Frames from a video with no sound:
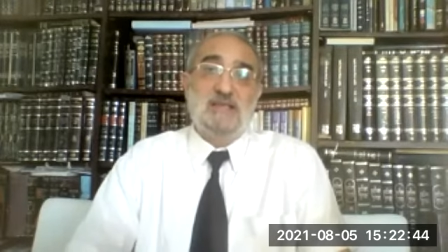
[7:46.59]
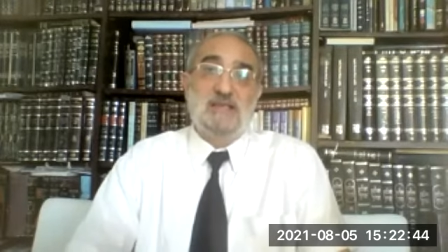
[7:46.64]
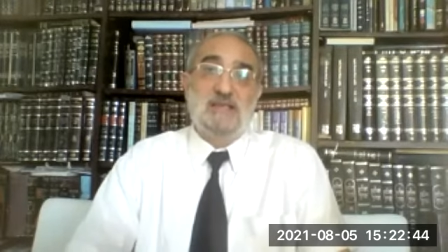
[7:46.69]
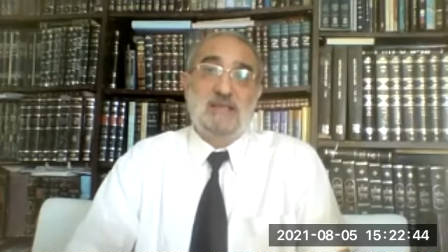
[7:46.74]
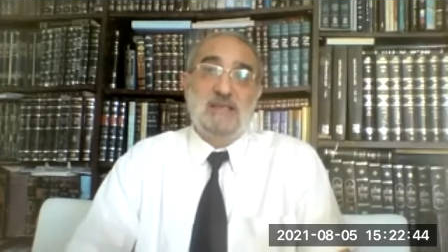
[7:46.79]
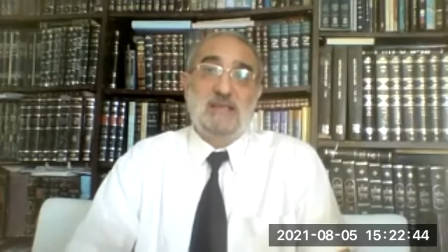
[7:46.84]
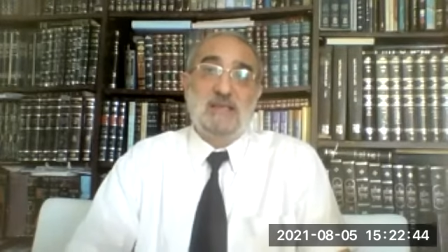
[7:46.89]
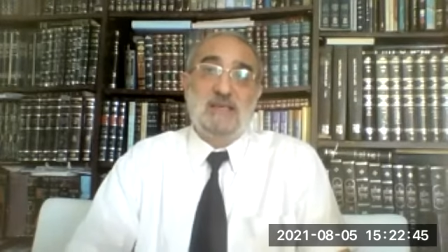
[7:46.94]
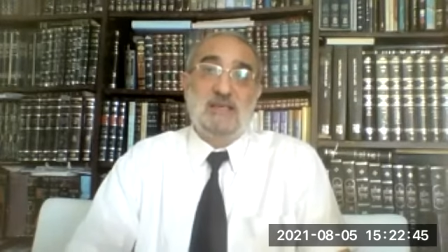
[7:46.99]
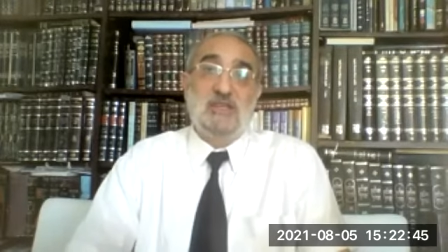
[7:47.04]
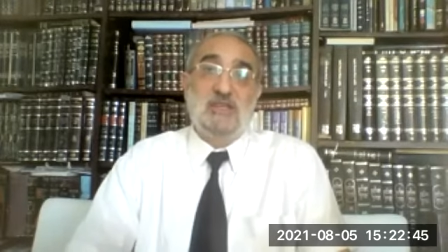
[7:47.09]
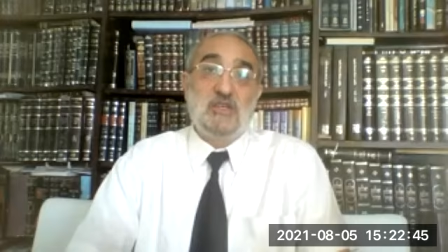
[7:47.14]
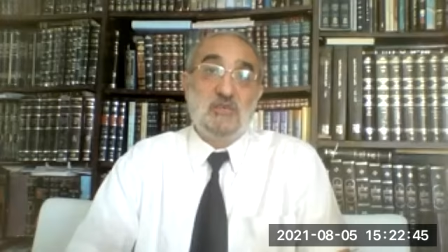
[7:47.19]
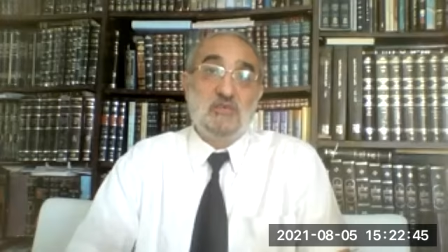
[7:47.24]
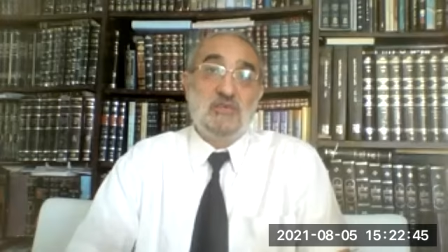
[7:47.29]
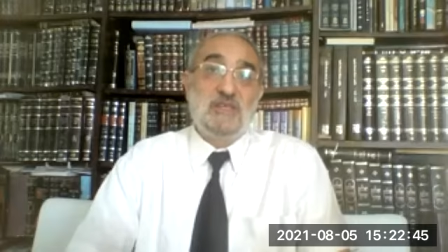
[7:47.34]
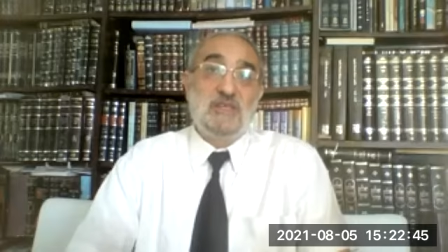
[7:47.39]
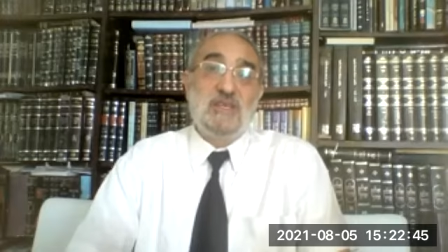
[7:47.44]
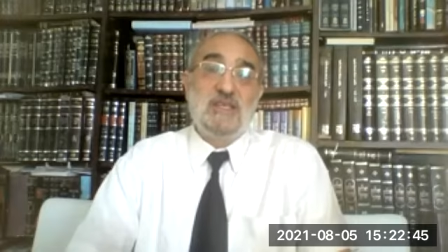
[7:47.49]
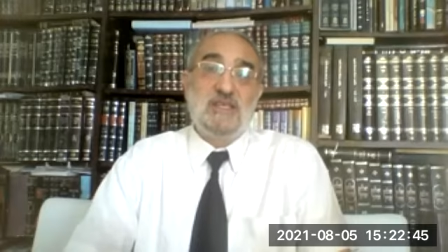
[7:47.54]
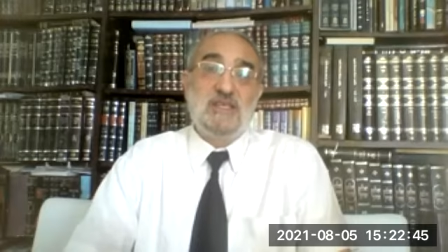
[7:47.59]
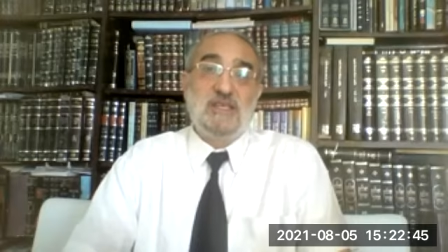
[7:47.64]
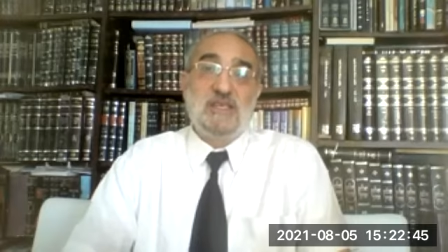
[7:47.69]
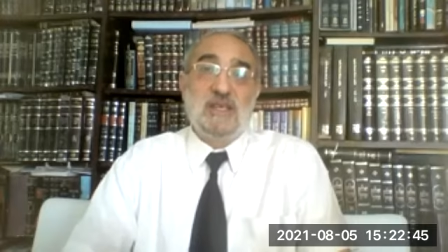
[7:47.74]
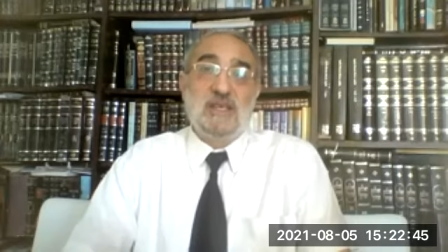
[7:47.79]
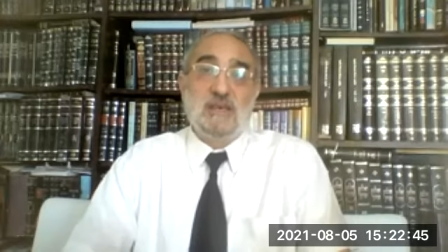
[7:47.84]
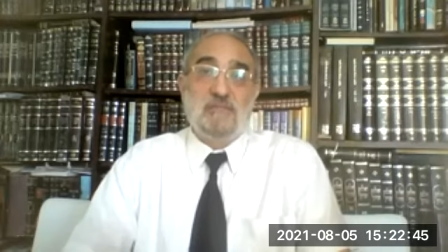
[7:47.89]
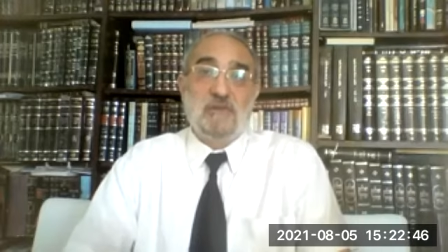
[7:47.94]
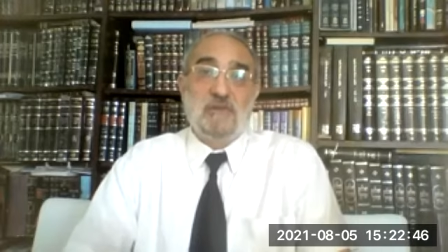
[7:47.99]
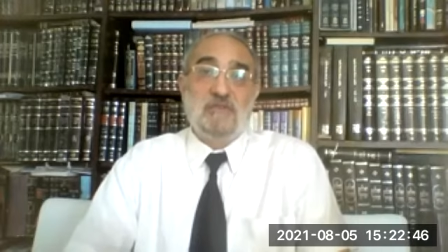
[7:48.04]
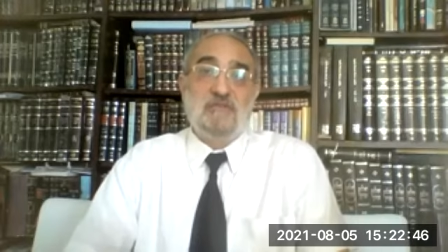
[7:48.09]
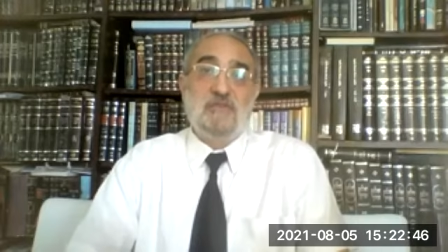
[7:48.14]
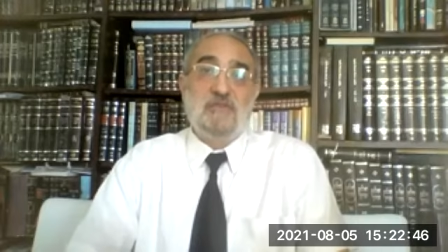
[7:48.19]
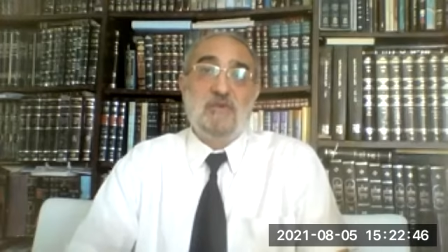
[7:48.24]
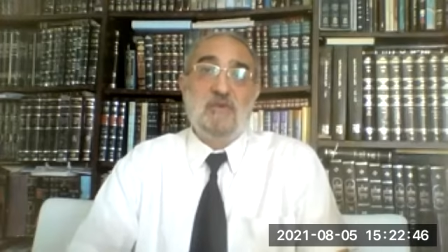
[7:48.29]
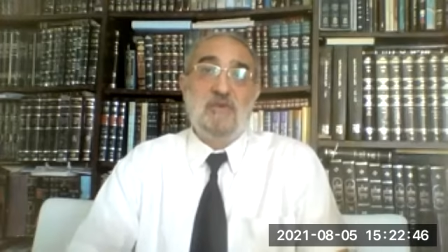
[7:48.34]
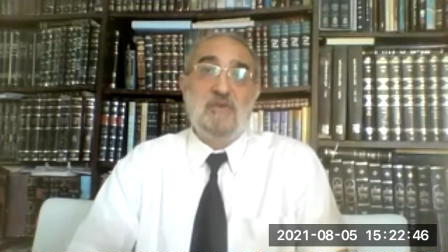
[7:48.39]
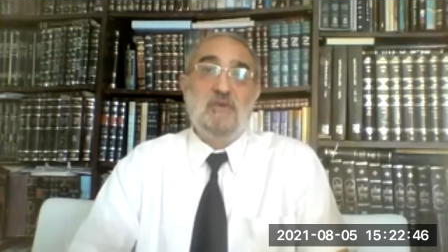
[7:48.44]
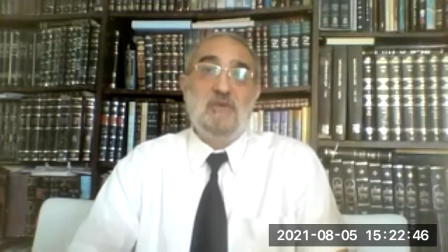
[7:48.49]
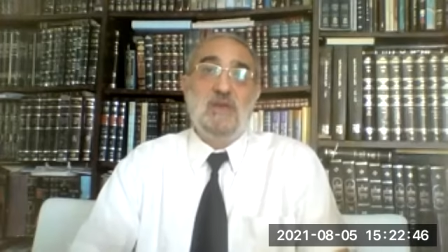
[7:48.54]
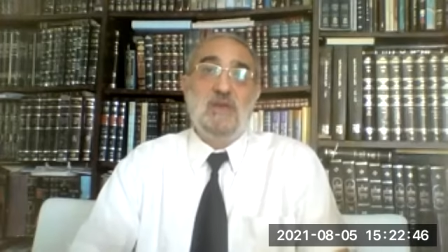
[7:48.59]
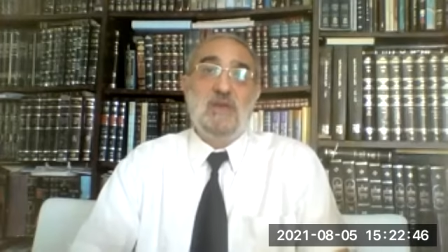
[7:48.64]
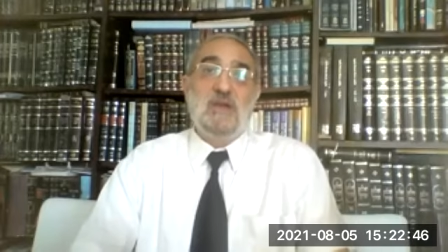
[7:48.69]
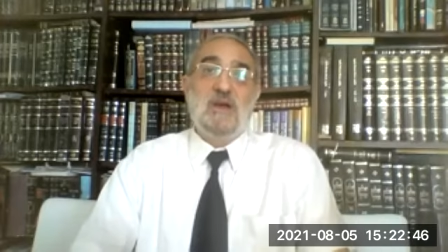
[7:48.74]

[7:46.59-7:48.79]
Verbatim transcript: you did before.